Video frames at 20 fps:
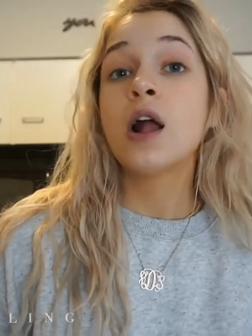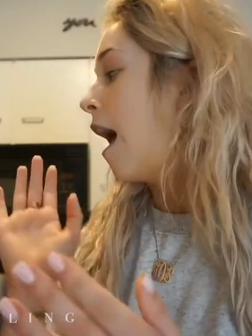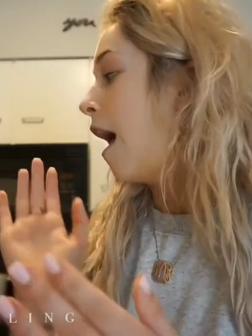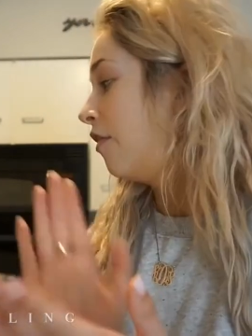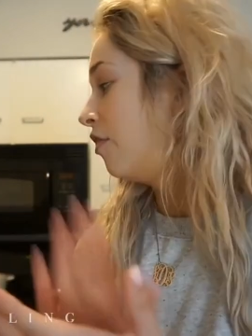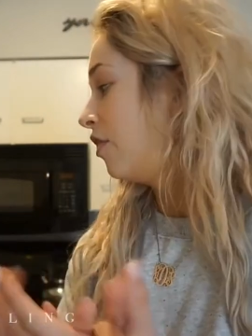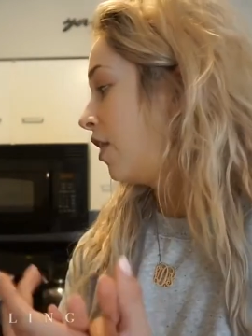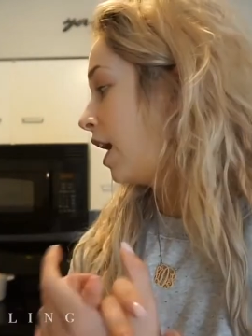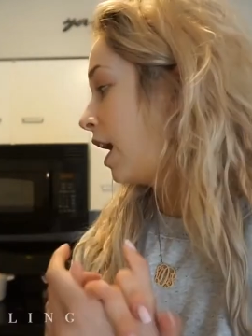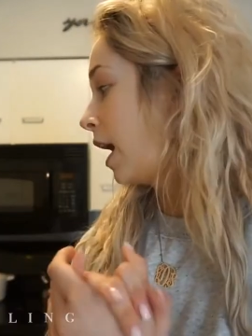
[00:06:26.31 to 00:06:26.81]

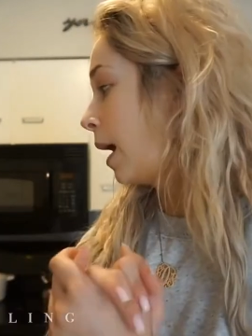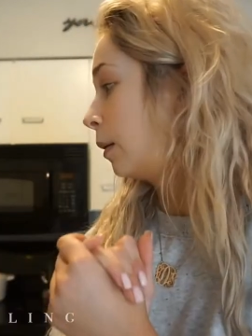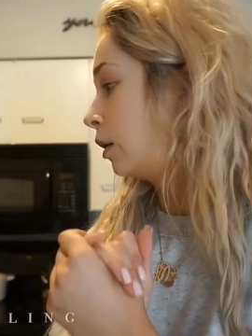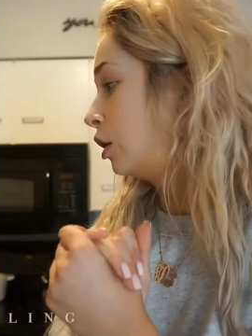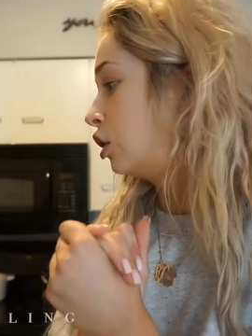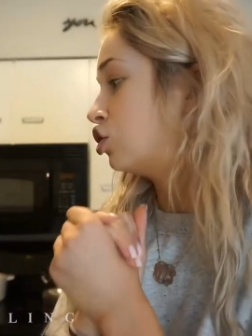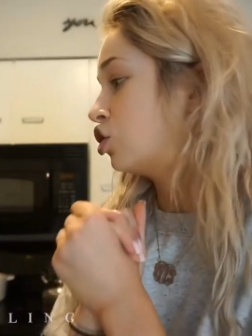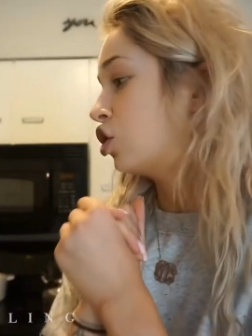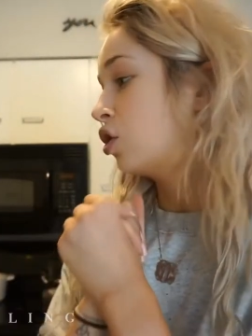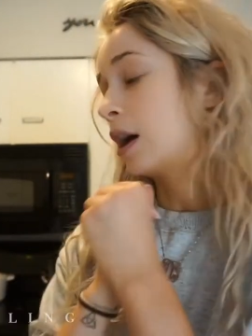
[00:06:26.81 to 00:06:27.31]
And then I'm
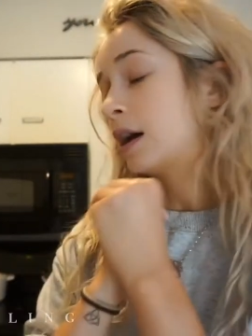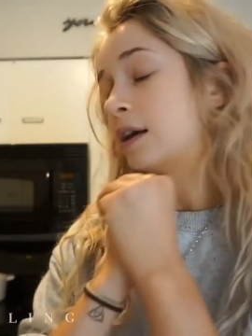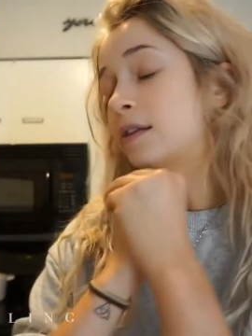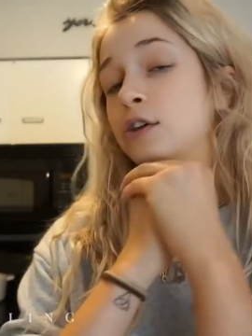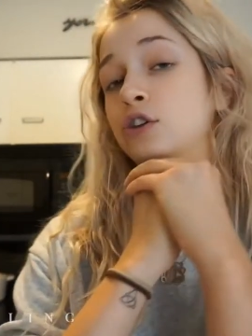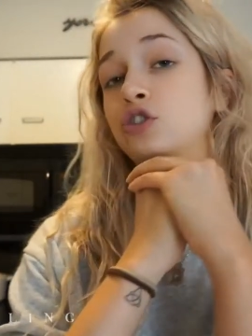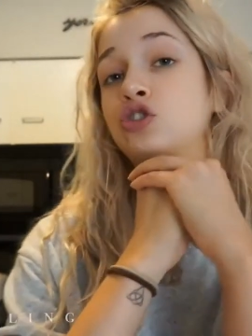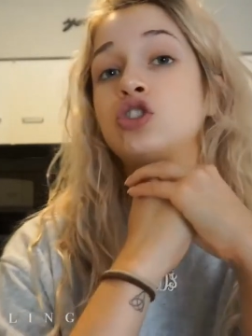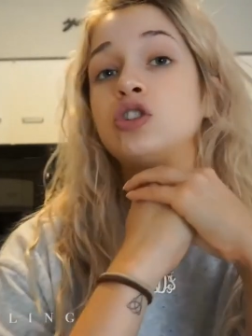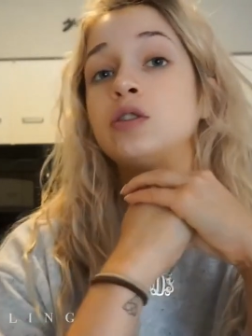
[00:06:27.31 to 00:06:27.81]
gonna show you guys
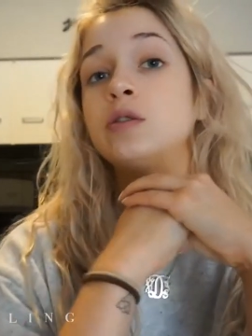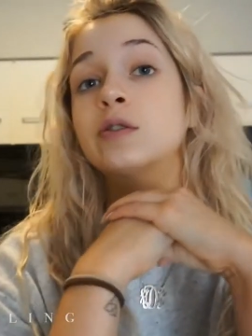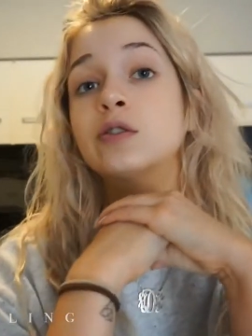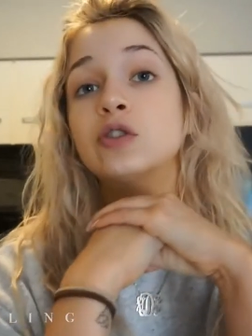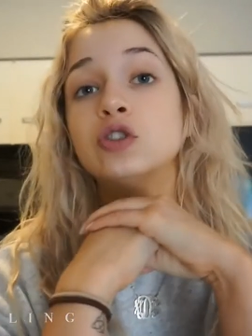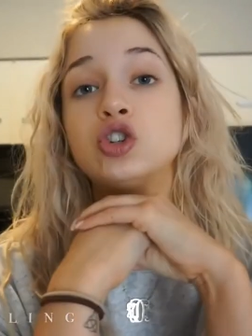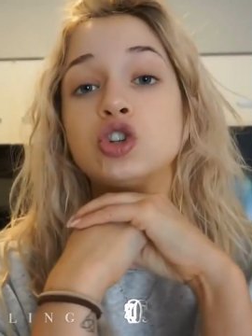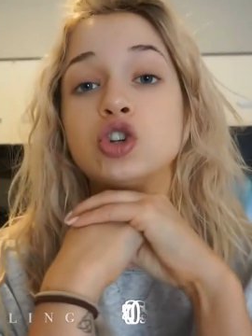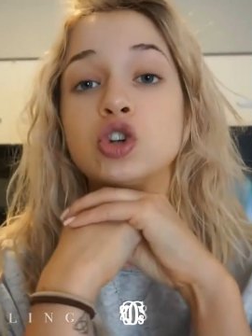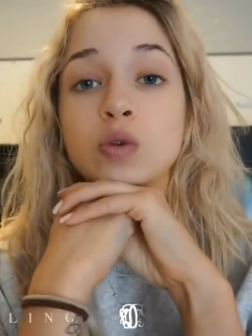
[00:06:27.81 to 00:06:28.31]
a juice
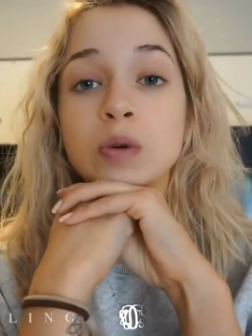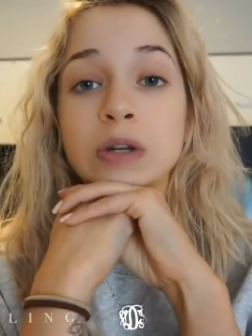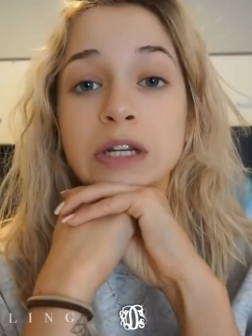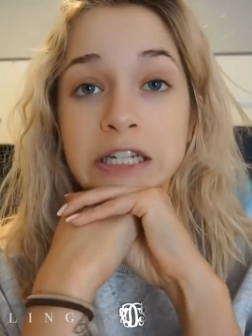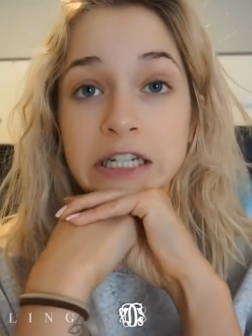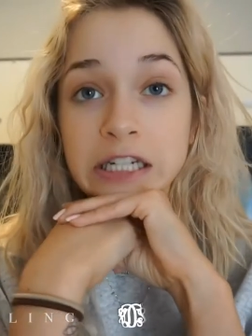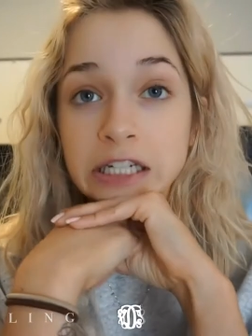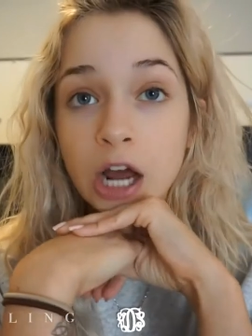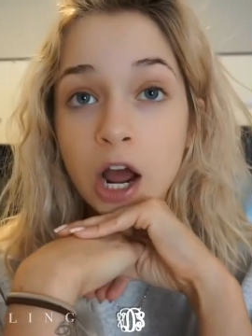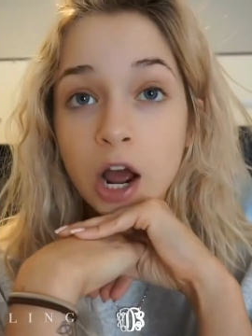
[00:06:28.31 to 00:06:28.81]
to
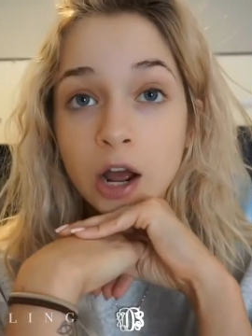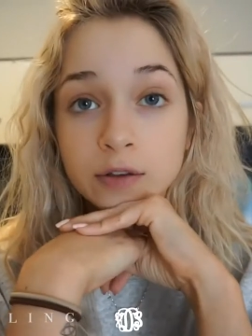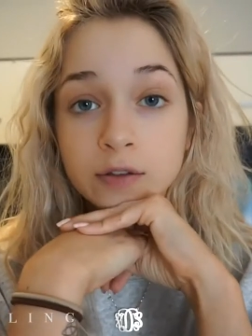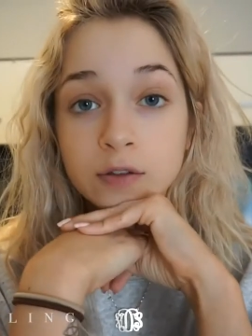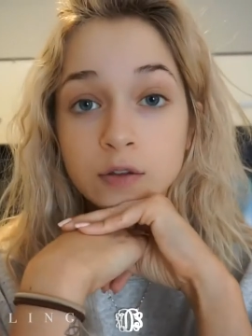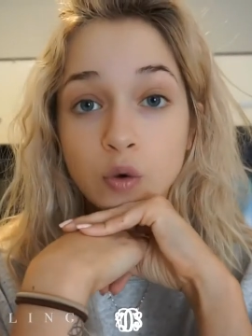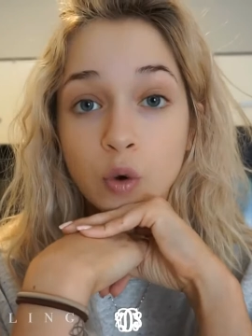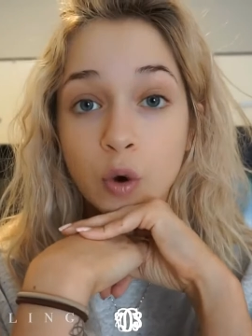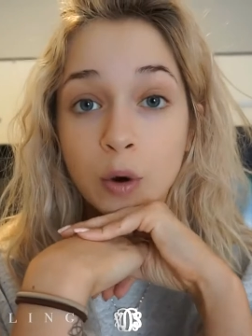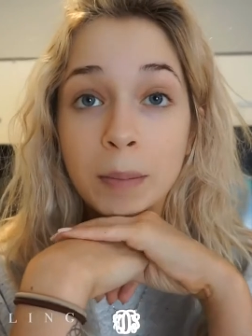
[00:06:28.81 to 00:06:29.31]

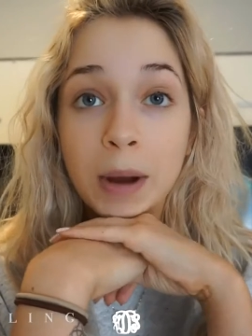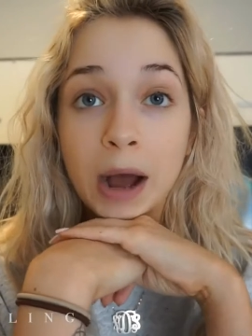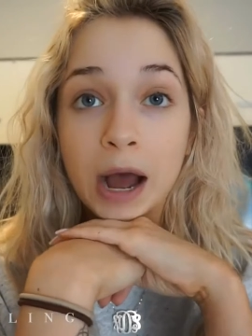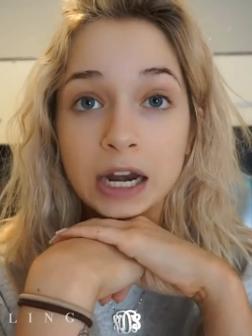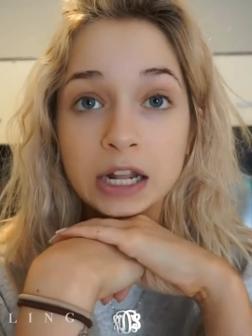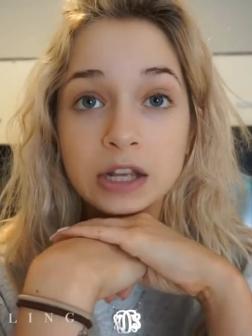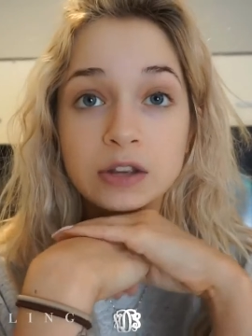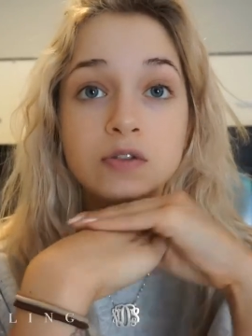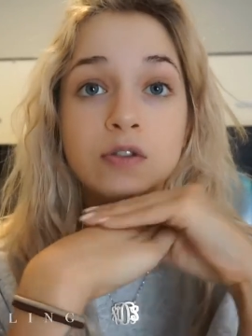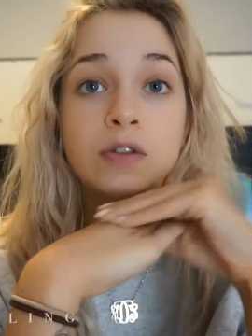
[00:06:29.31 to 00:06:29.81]
detox your
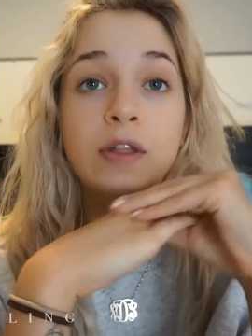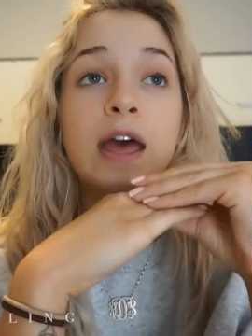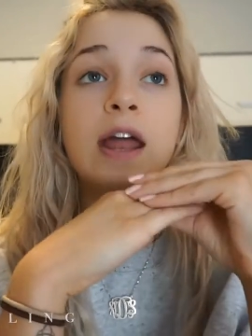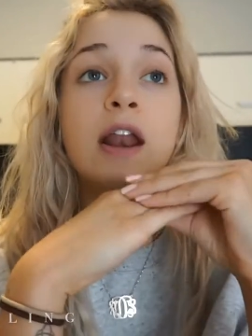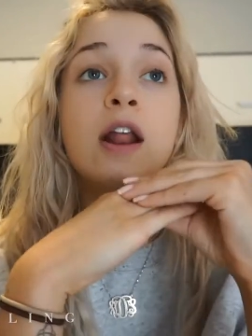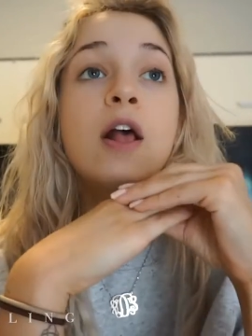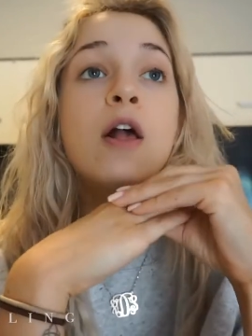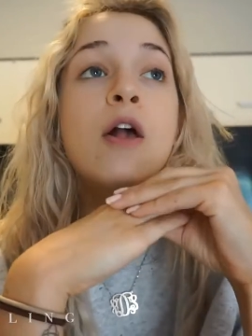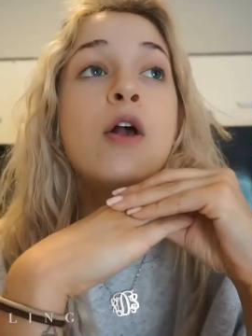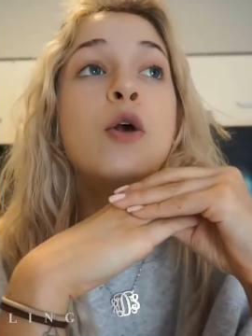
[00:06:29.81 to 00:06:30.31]
body so
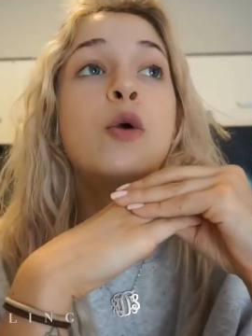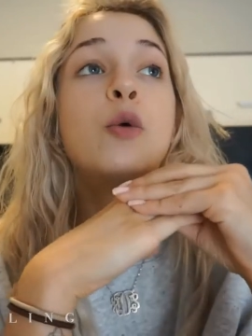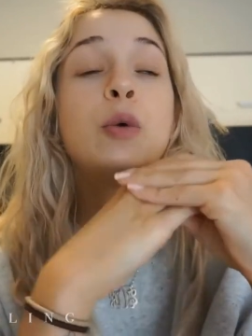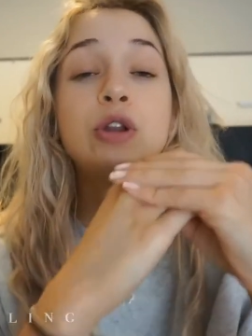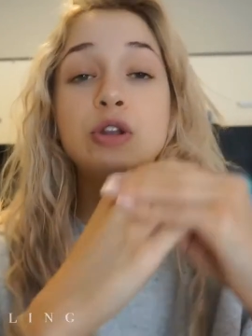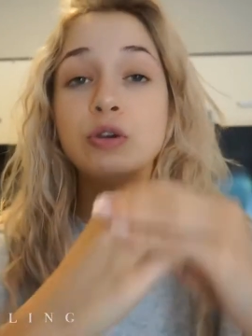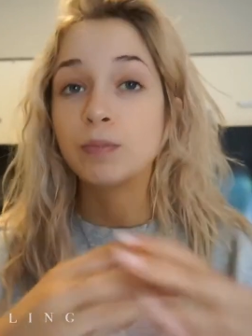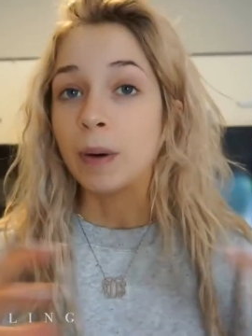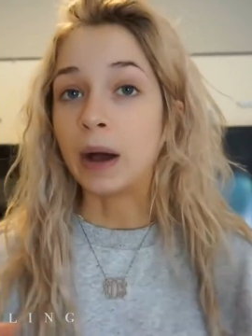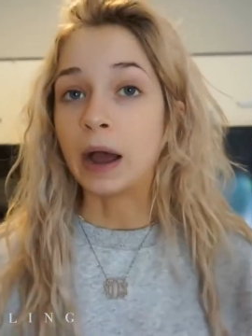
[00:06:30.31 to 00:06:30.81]
that
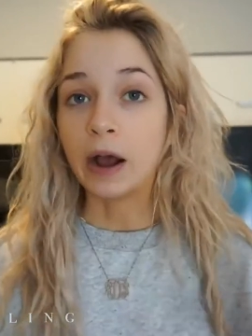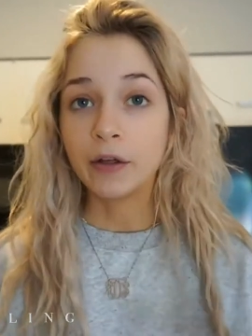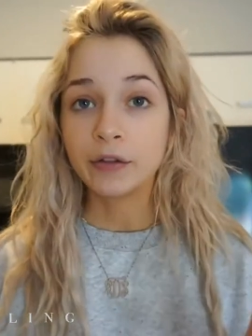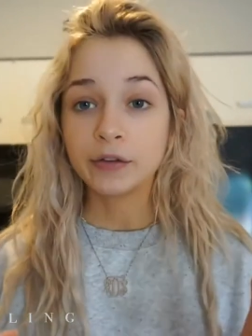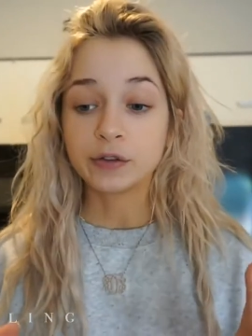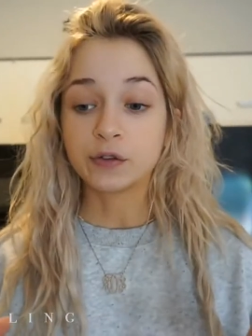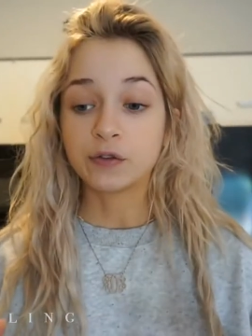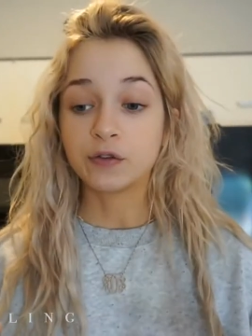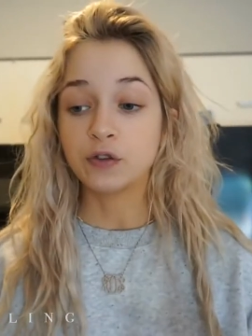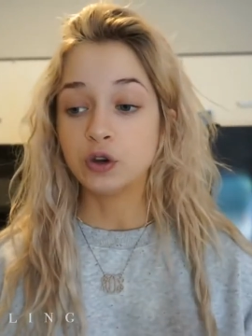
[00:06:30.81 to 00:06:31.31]
when you buy all
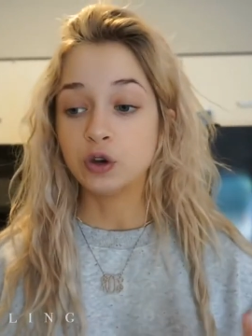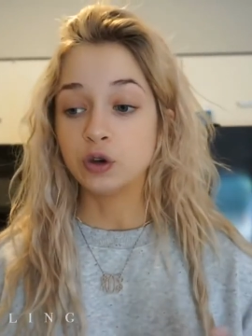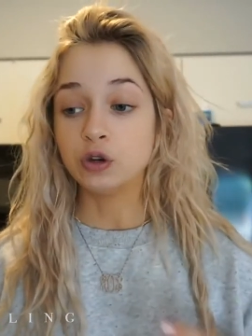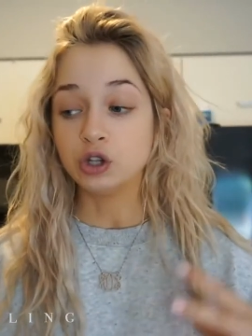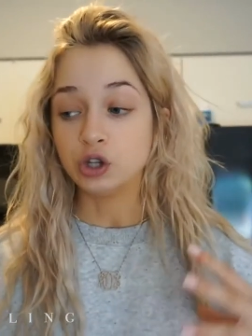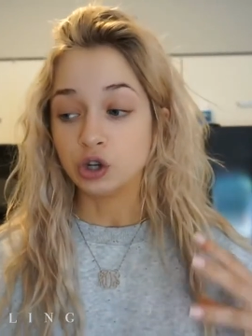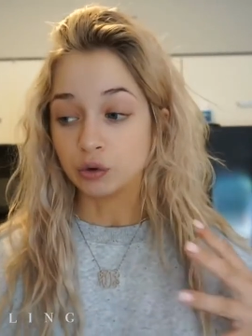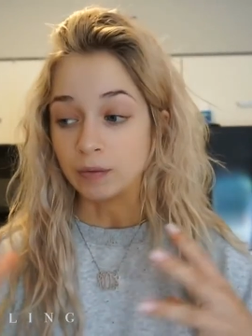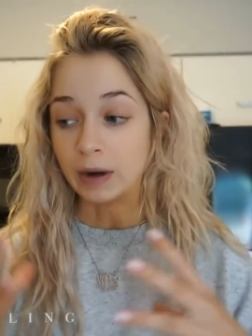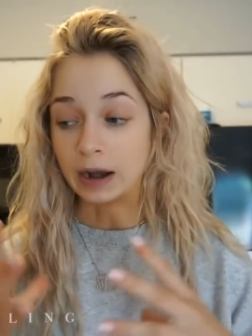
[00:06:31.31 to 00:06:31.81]
this food,
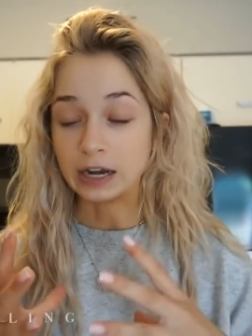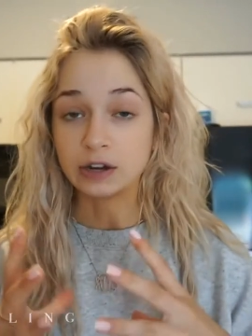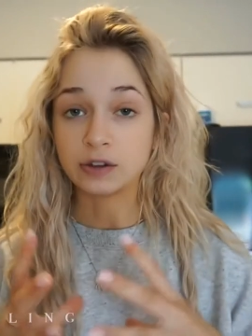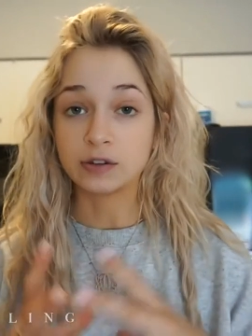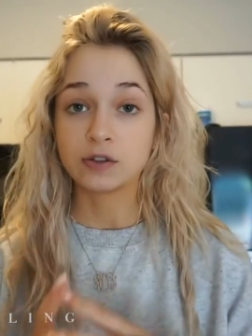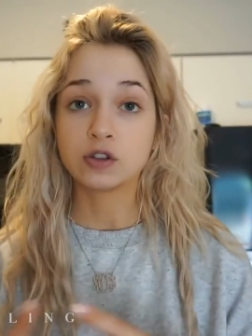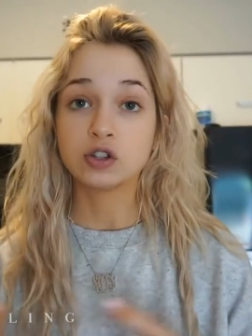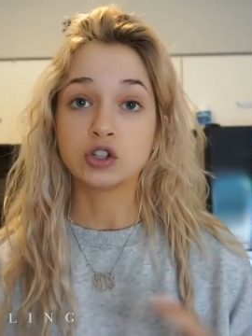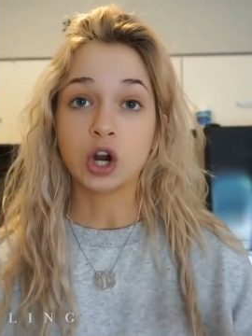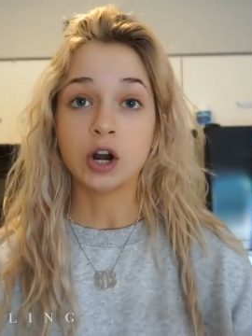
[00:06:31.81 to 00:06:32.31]
you're ready to
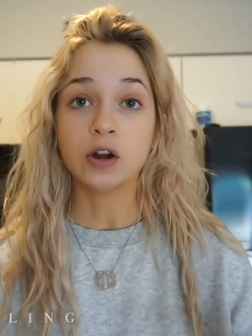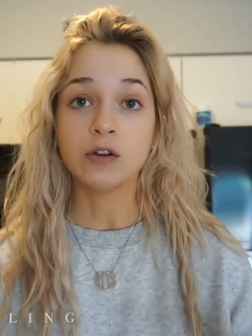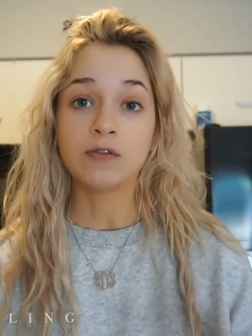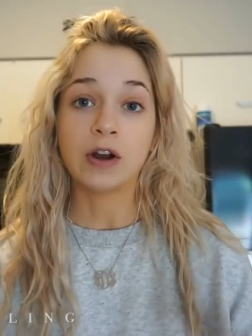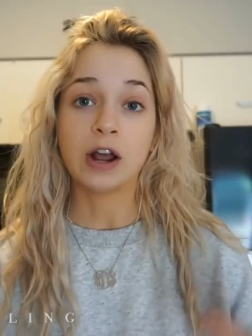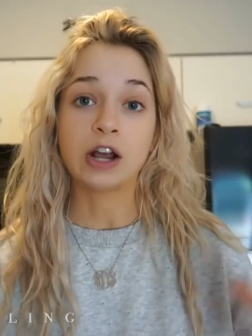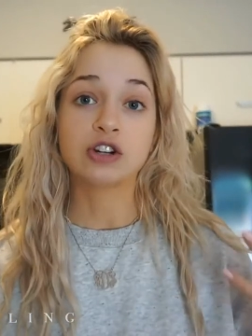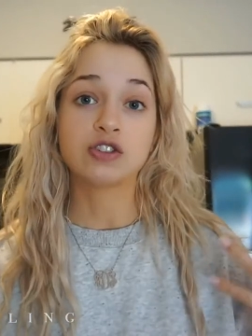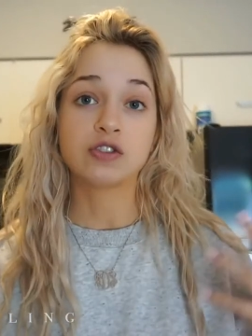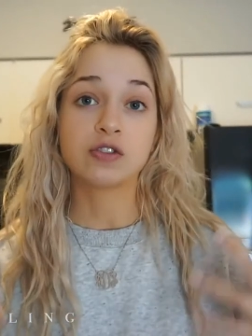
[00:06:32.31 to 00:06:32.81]
start
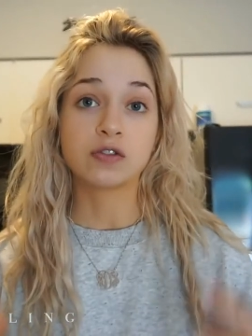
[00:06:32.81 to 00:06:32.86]
fresh,